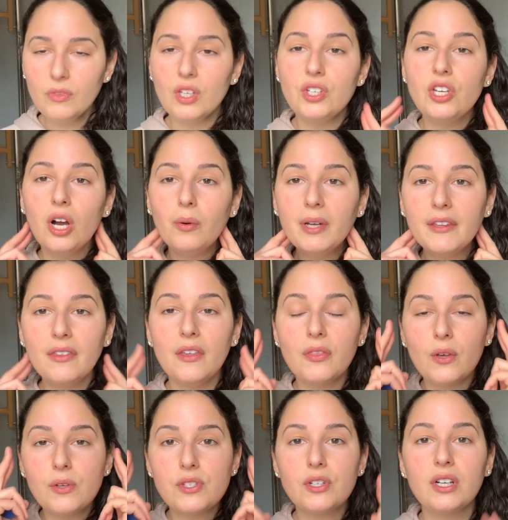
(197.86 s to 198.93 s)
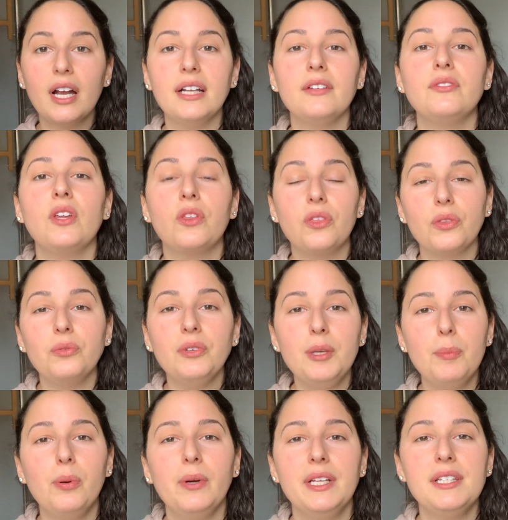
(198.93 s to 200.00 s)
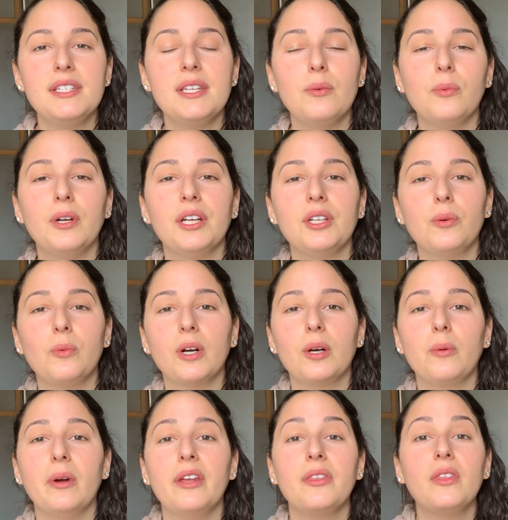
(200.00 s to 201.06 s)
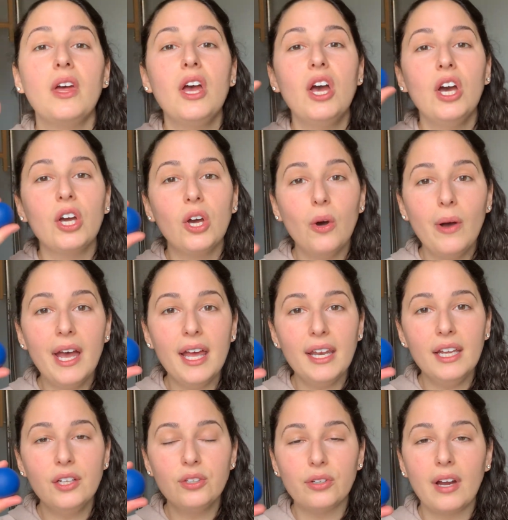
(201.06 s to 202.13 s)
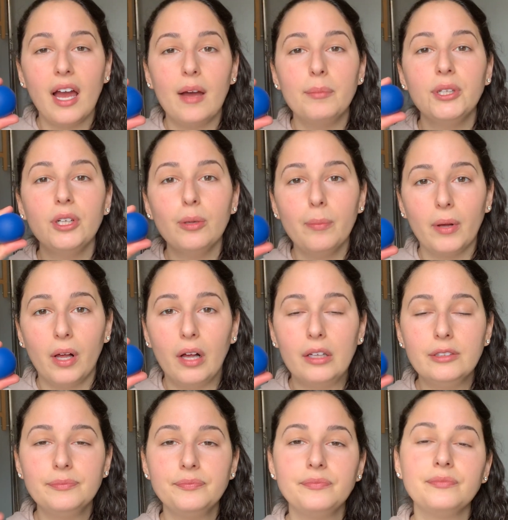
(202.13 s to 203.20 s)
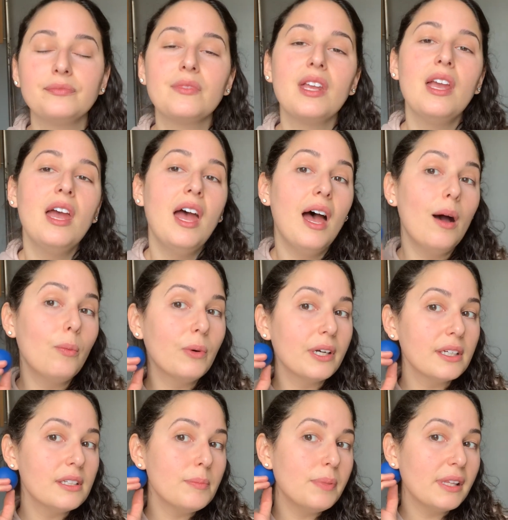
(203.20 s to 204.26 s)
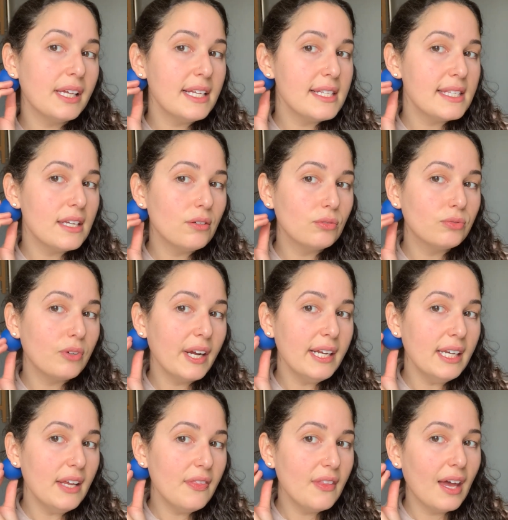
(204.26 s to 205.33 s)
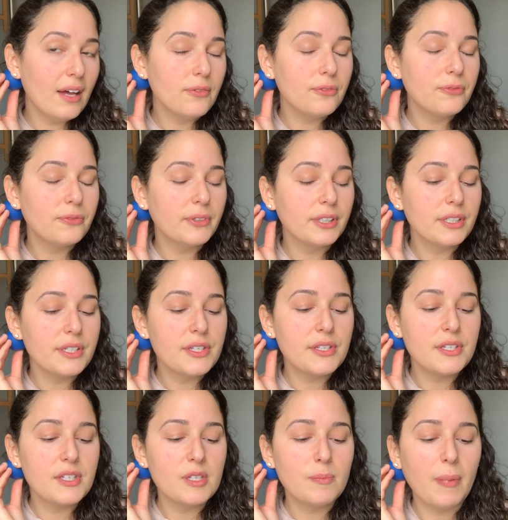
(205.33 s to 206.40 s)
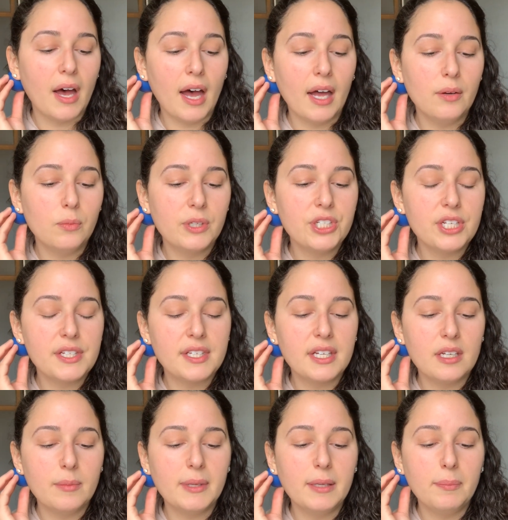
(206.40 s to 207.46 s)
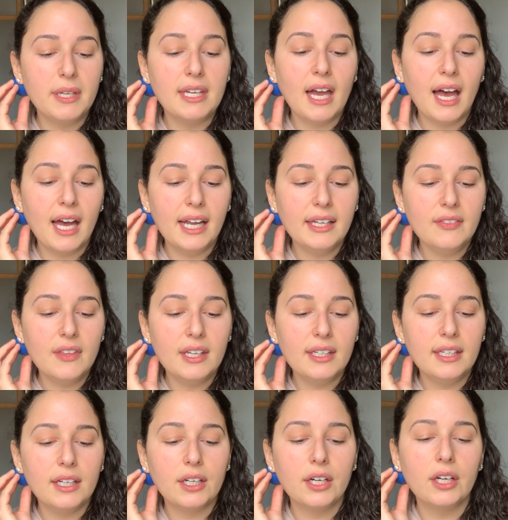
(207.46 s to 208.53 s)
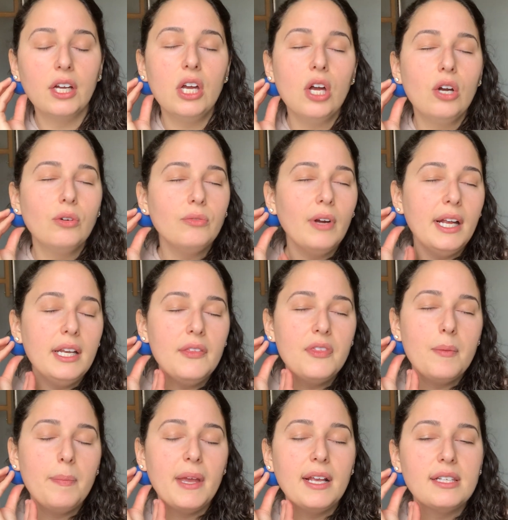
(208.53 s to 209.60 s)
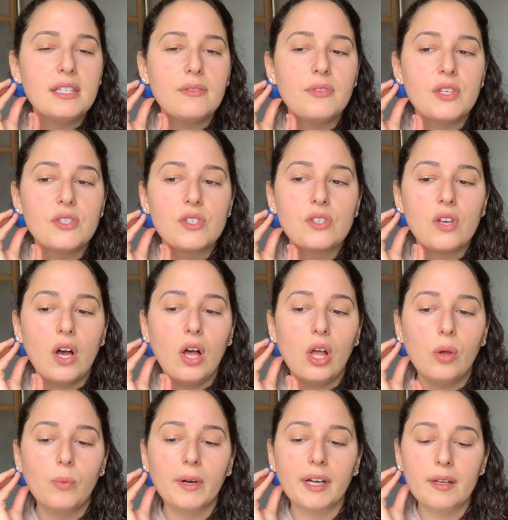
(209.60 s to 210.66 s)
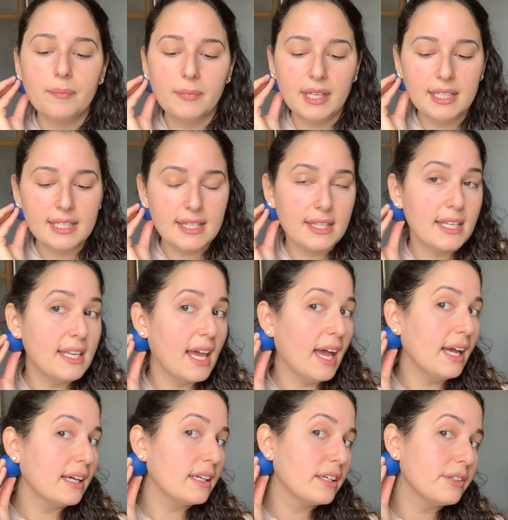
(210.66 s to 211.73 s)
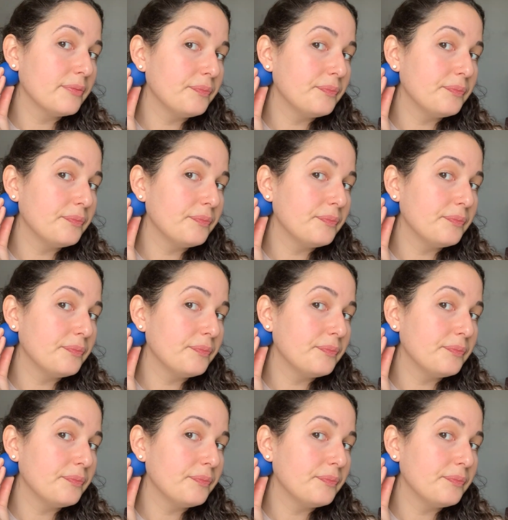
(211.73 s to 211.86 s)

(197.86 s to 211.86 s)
knowing that those are kind of the 3 points that we're gonna work with, go ahead and grab your ball, and we're gonna place it right in that first spot, which is gonna be behind the ear, right at the base of the skull where it meets the neck.